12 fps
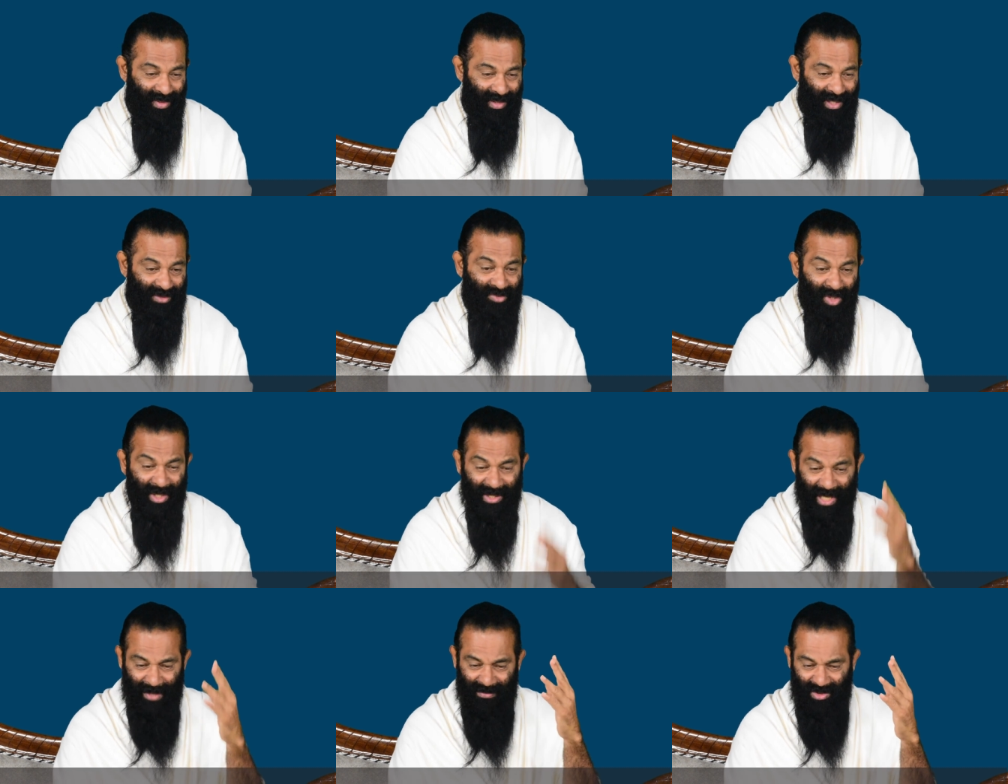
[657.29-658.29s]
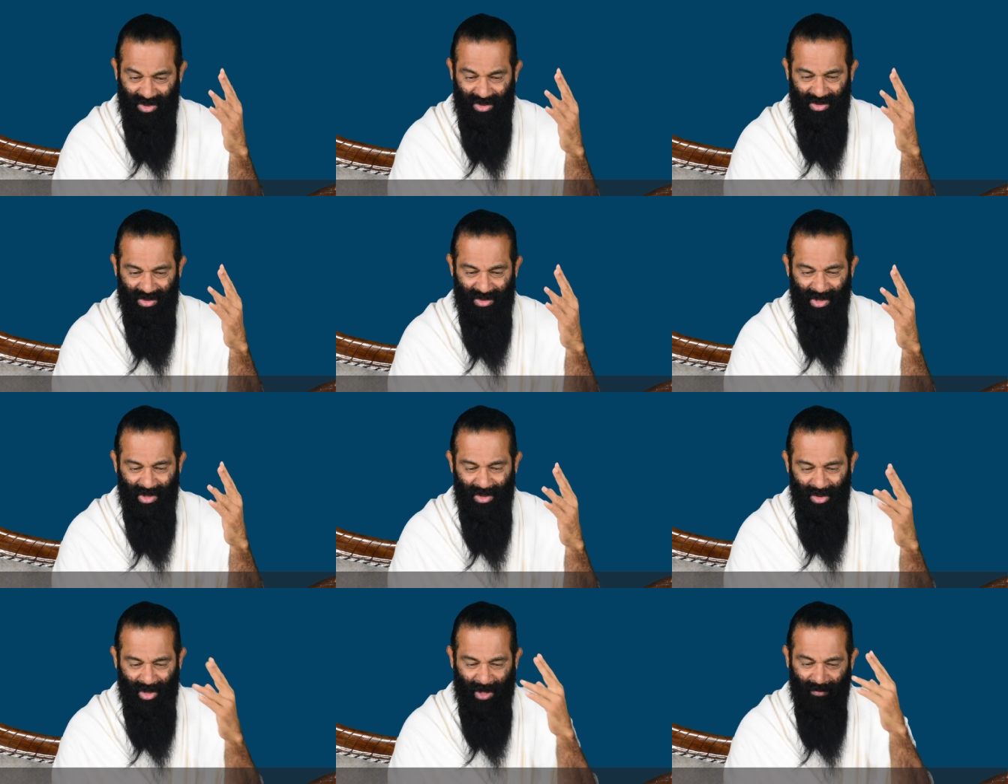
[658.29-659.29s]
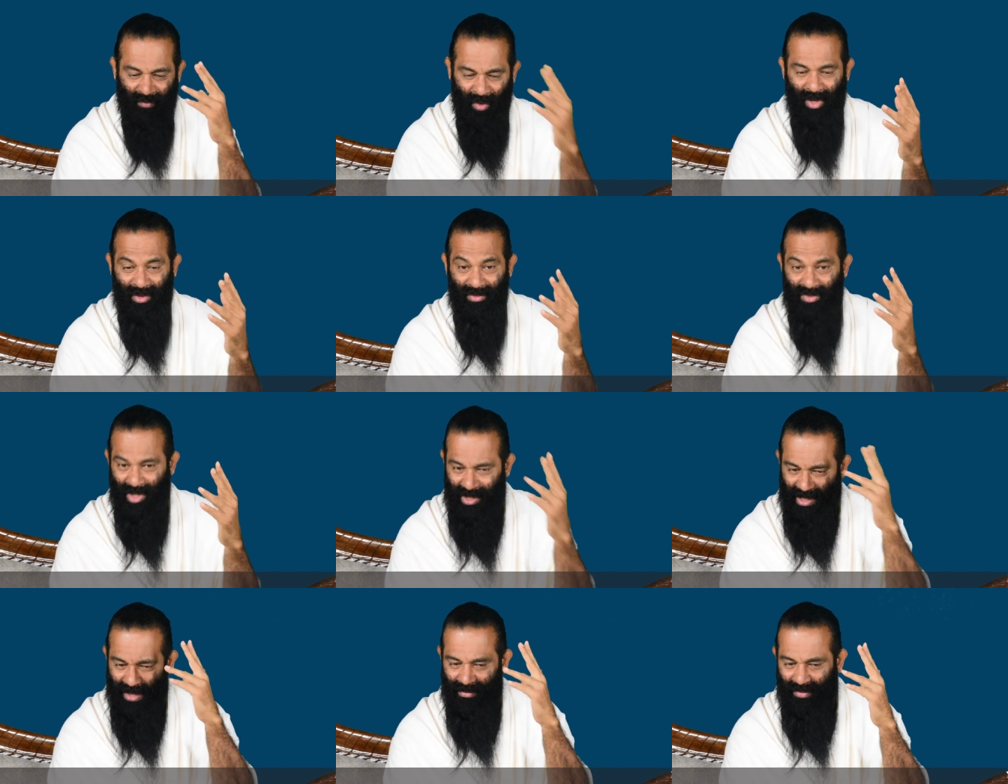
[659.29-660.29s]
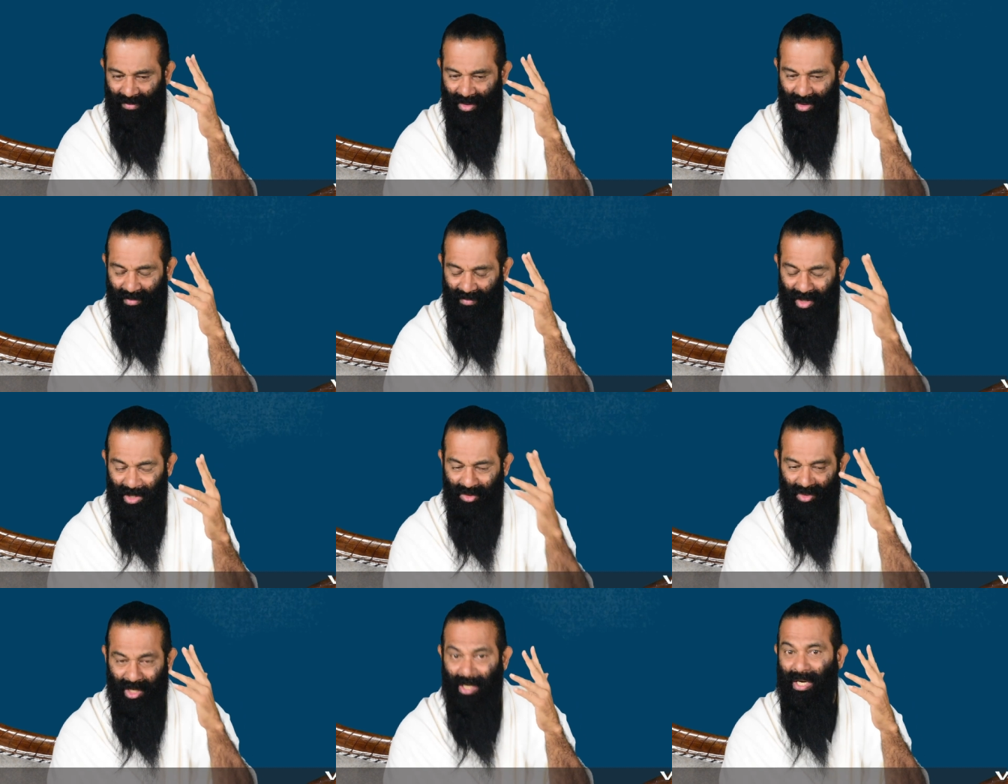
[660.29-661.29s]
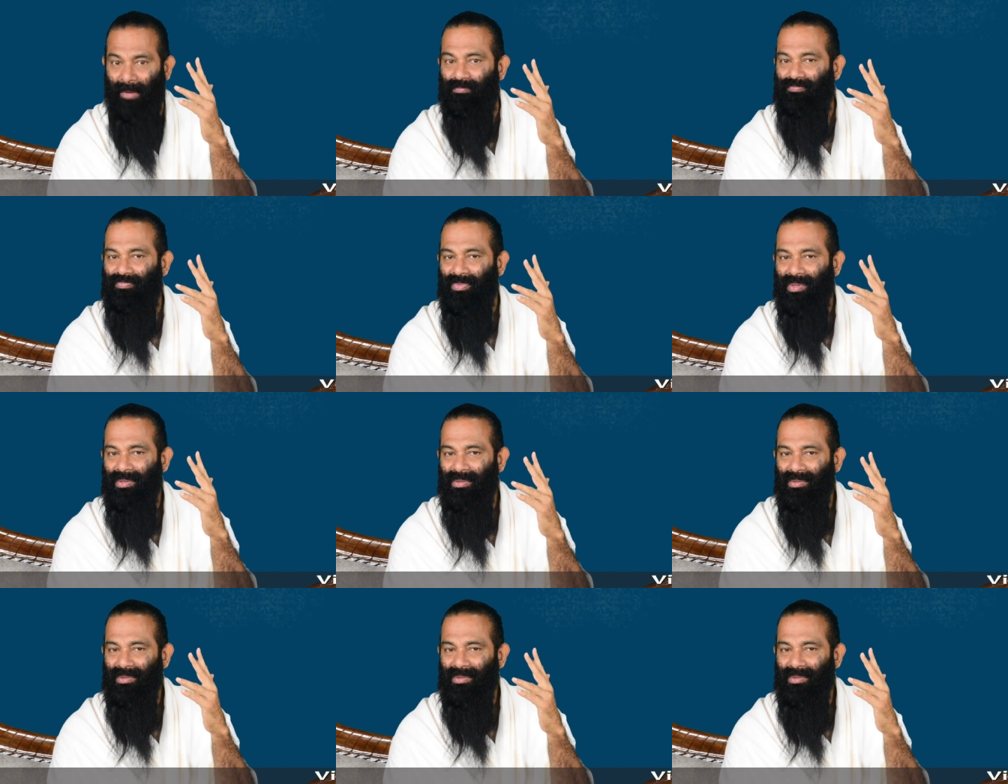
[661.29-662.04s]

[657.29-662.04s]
yeah three times you keep falling on third time if you are willing to get up